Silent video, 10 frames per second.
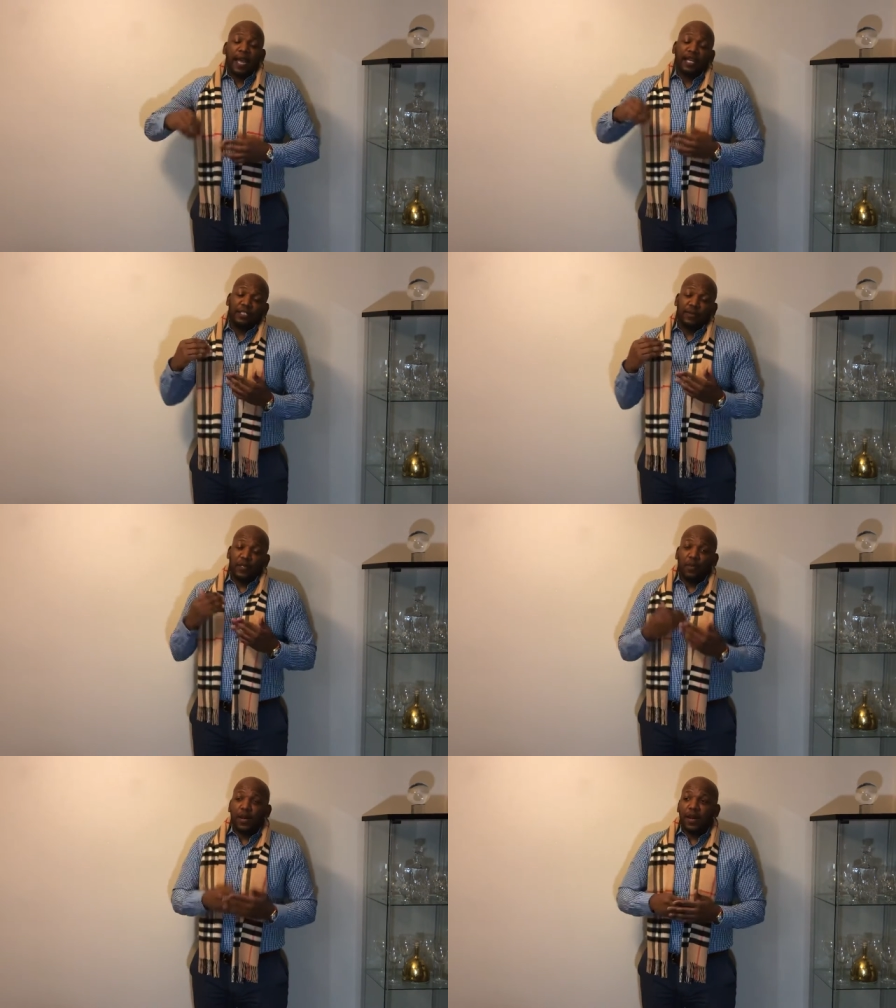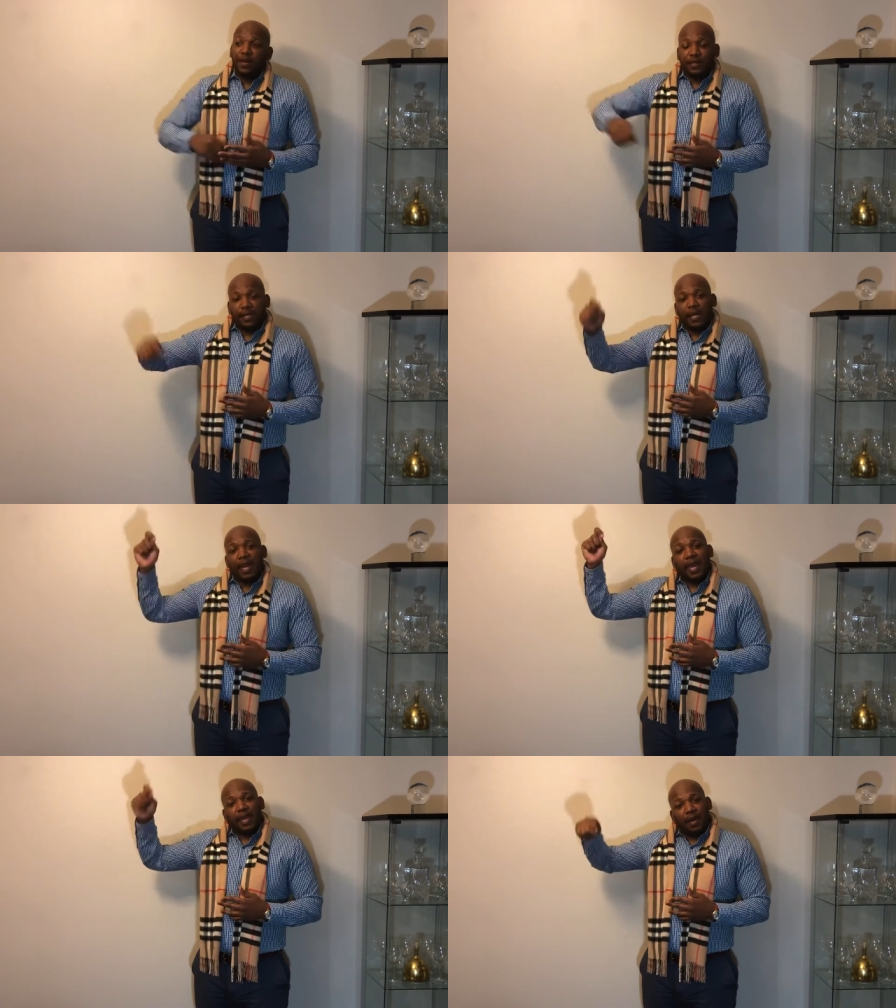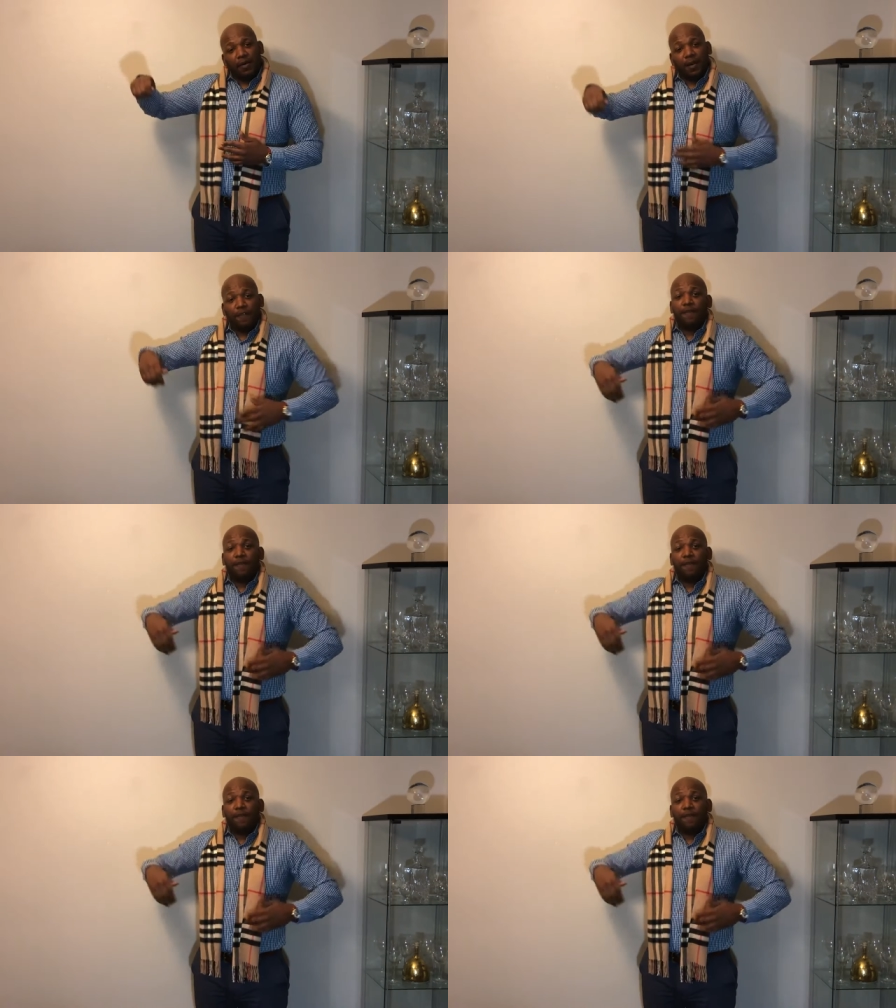Actually, when you wear it, just let it hang out.